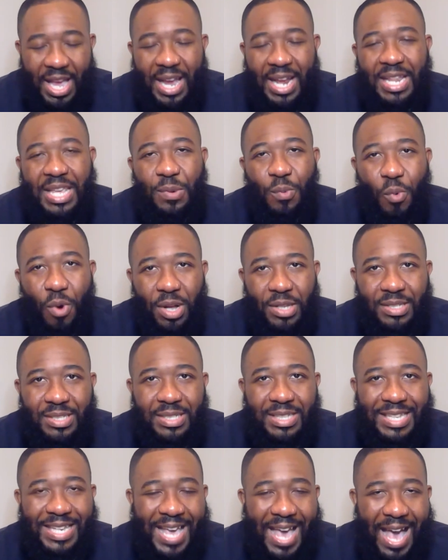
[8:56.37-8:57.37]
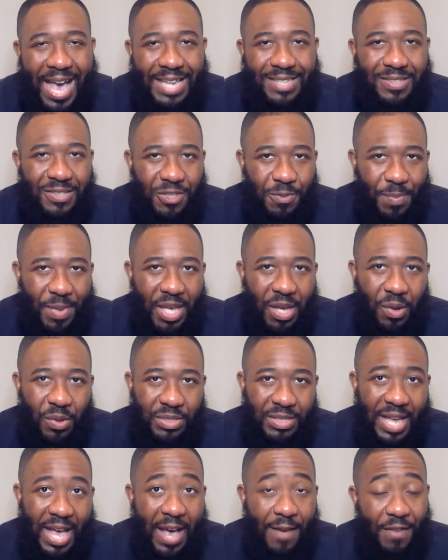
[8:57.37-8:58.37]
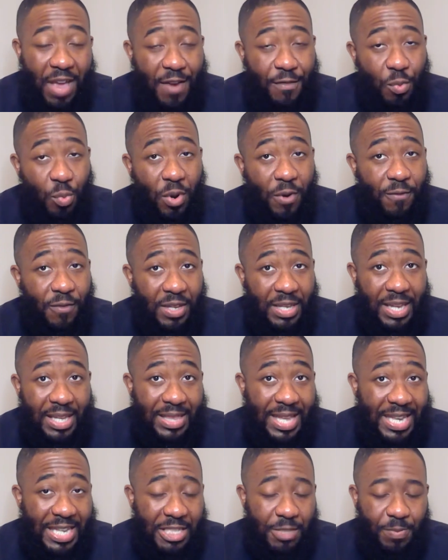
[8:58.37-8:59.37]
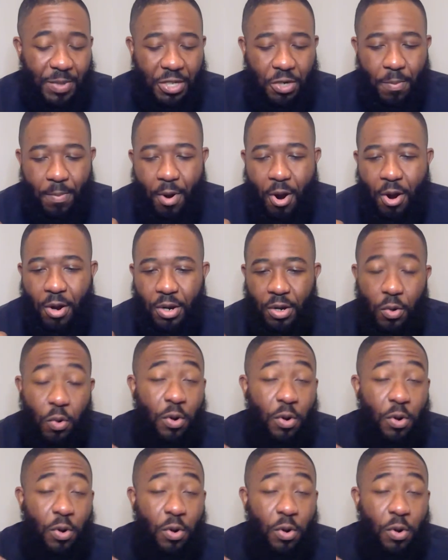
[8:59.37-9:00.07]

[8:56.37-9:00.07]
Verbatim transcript: and he wants to cast a spell to have everyone forget that he's Peter Parker,